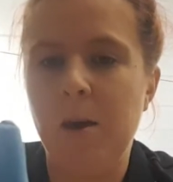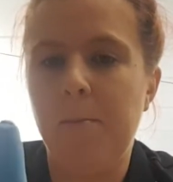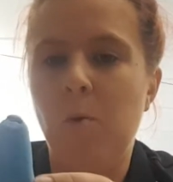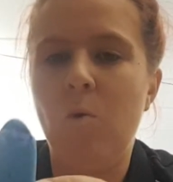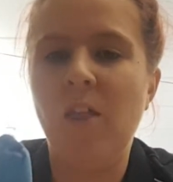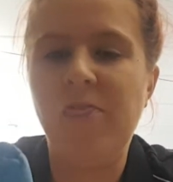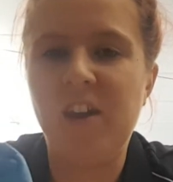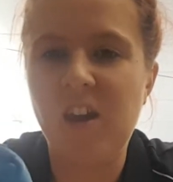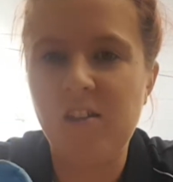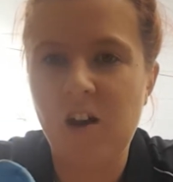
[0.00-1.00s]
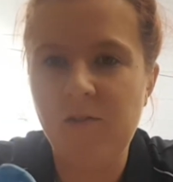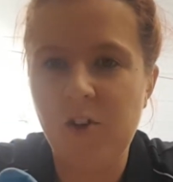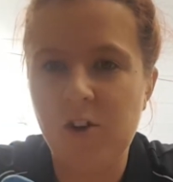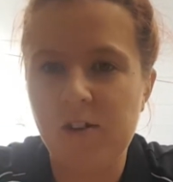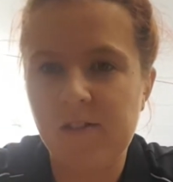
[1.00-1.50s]
But one thing I've
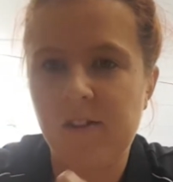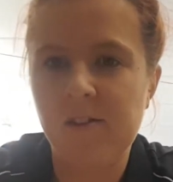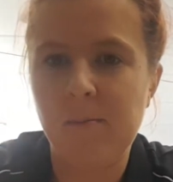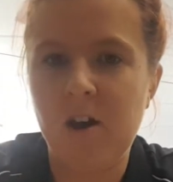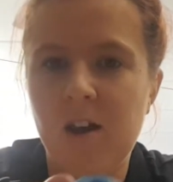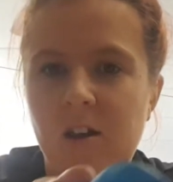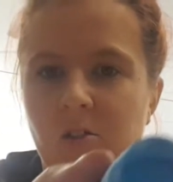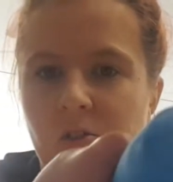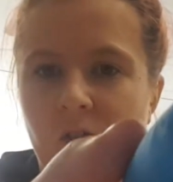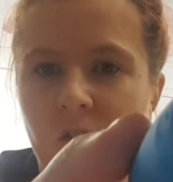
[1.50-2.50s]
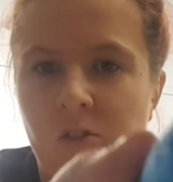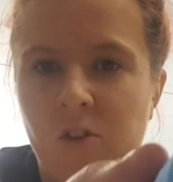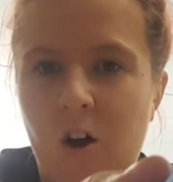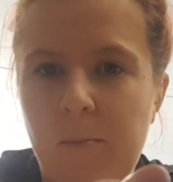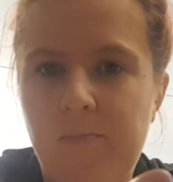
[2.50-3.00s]
noticed is my
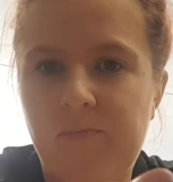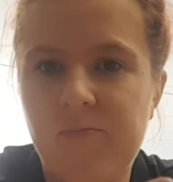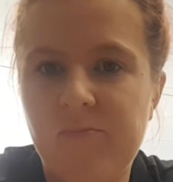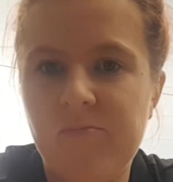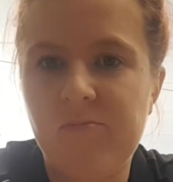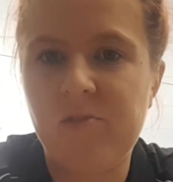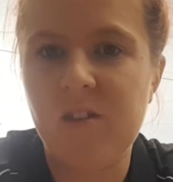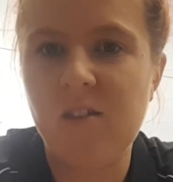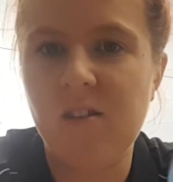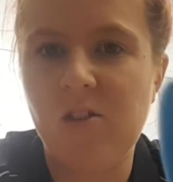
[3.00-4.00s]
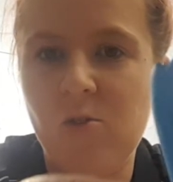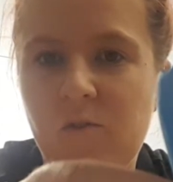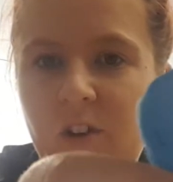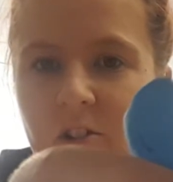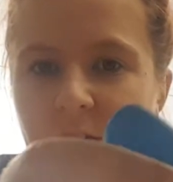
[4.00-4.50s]
top doesn't look
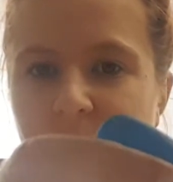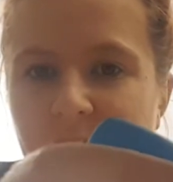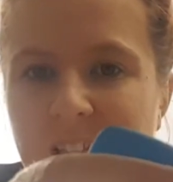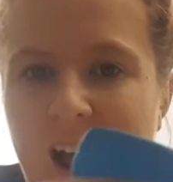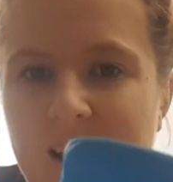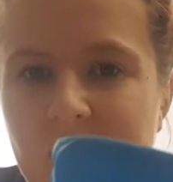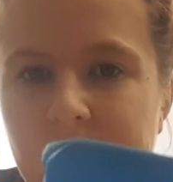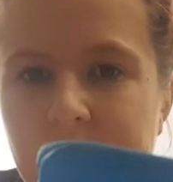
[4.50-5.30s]
very flat.